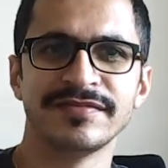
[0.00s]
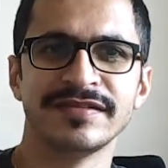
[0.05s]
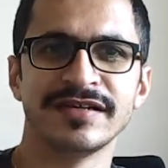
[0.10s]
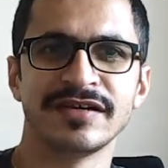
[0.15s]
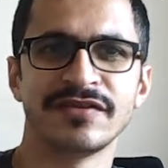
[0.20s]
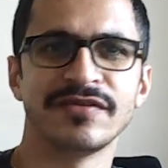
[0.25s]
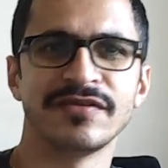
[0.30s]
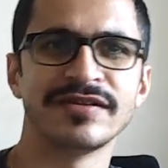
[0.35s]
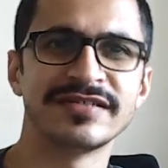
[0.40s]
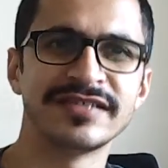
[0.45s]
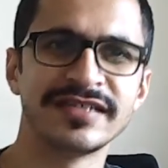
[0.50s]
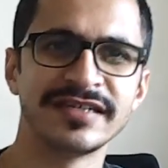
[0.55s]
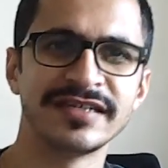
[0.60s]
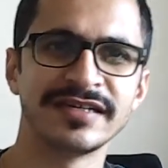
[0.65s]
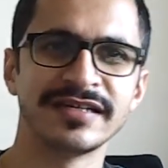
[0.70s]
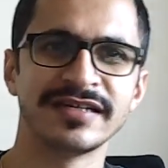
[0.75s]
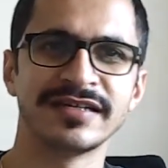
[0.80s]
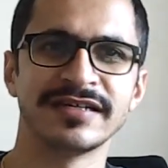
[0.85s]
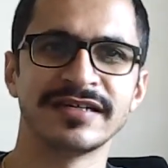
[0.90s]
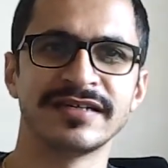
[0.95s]
the
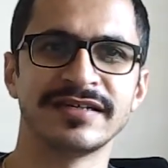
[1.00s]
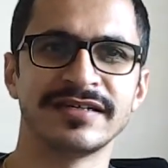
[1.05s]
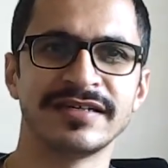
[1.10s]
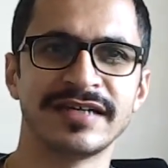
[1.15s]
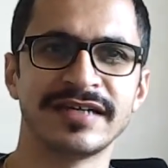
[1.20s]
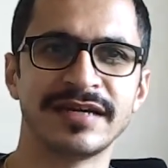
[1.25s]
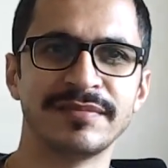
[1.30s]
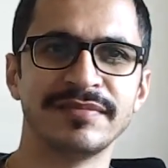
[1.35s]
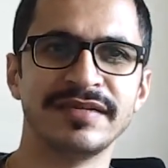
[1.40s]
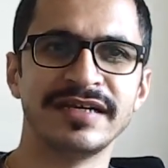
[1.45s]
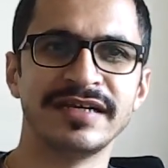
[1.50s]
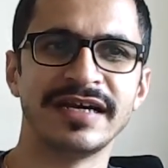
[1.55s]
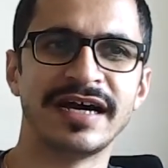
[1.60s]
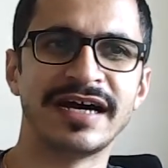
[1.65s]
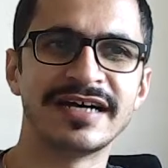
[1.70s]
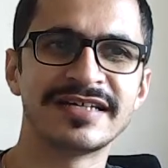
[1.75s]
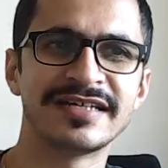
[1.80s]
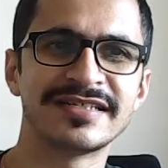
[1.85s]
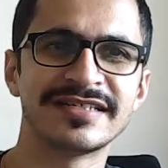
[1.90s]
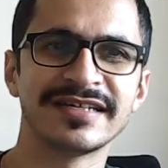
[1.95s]
question can be
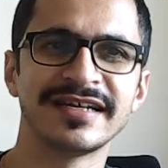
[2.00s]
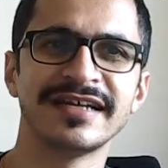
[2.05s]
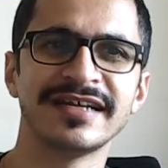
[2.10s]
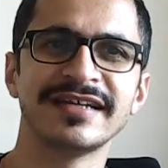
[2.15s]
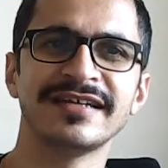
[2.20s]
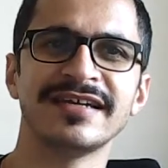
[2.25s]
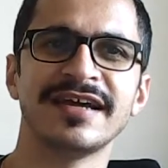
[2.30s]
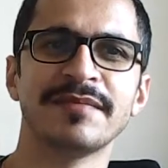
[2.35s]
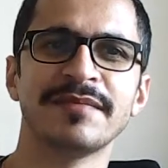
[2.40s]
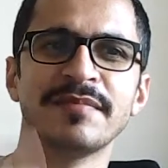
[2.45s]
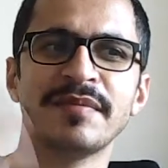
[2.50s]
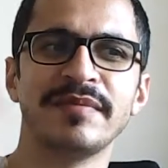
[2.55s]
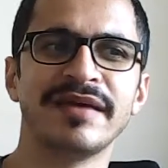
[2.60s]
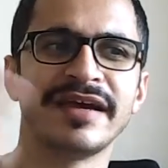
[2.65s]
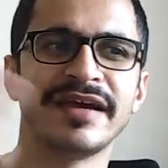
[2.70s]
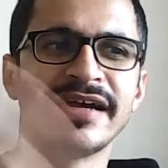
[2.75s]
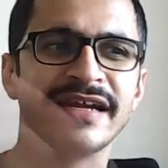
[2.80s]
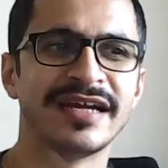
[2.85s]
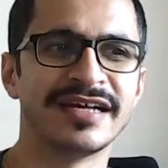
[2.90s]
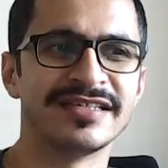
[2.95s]
asked again, and maybe
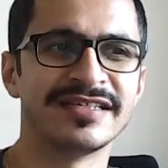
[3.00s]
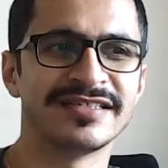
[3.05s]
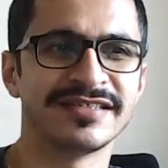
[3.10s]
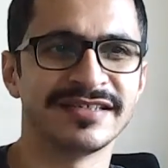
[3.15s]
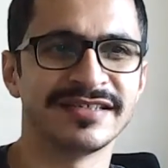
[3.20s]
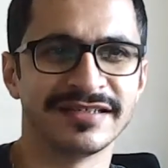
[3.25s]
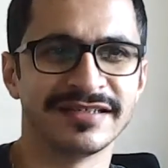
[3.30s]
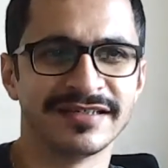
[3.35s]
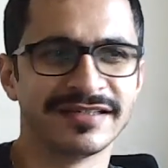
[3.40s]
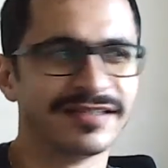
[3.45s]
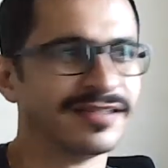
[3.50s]
I can answer it.